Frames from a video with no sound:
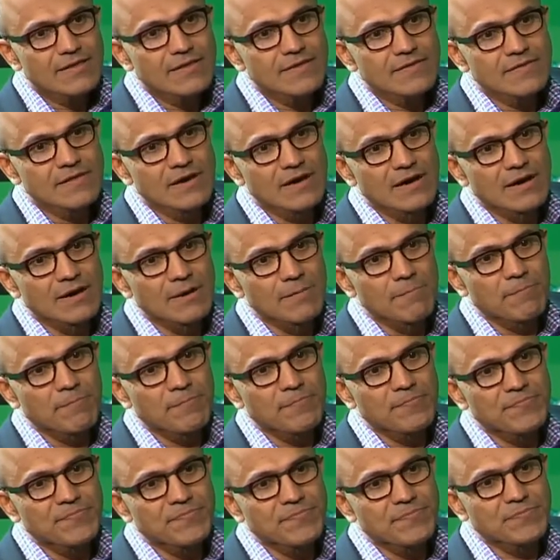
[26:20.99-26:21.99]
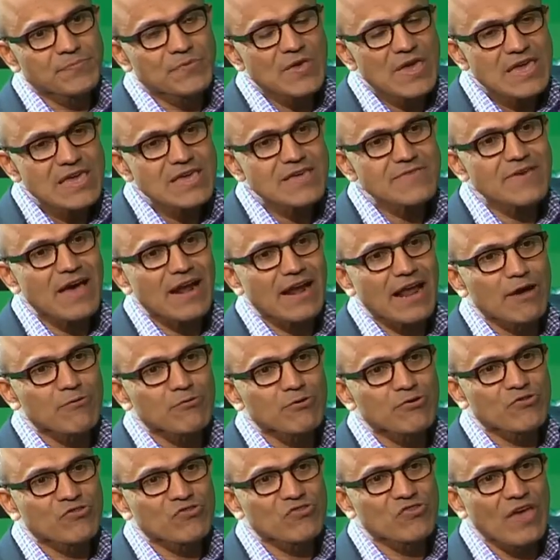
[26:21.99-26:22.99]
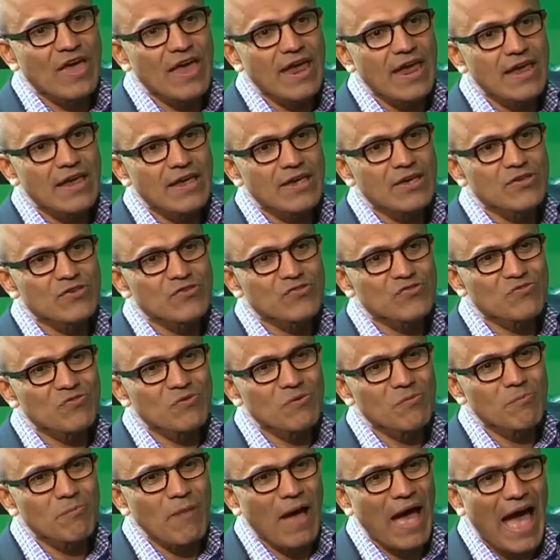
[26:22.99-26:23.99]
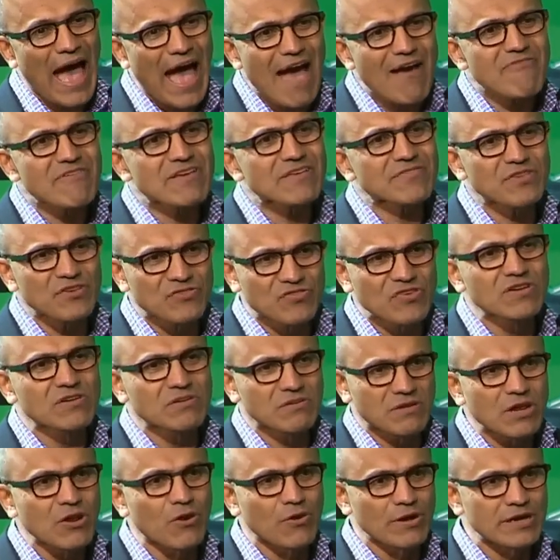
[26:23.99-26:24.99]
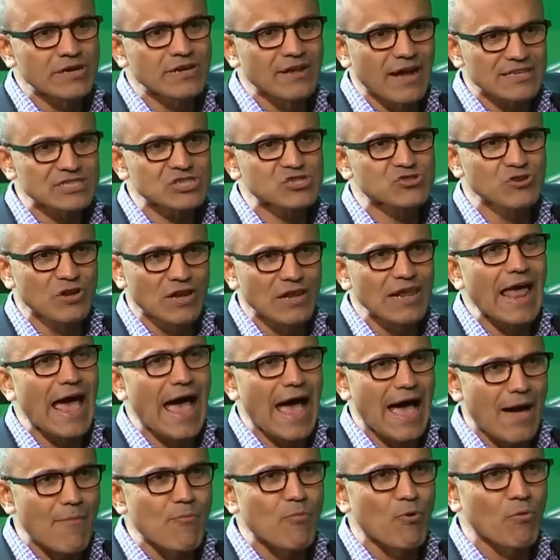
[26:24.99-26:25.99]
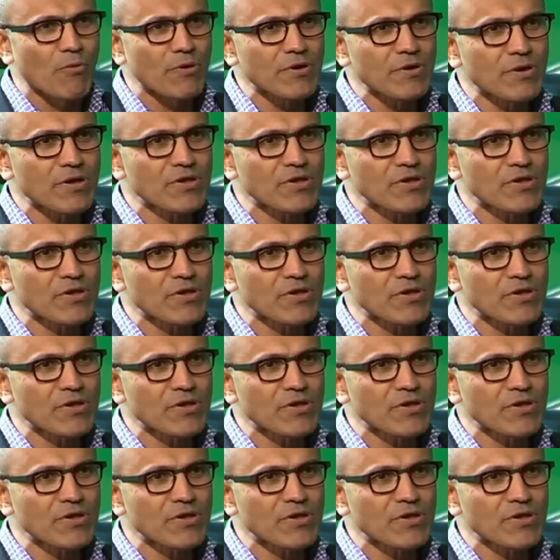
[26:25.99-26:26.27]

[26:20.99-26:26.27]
The thing that I would say is having this, industrial lab.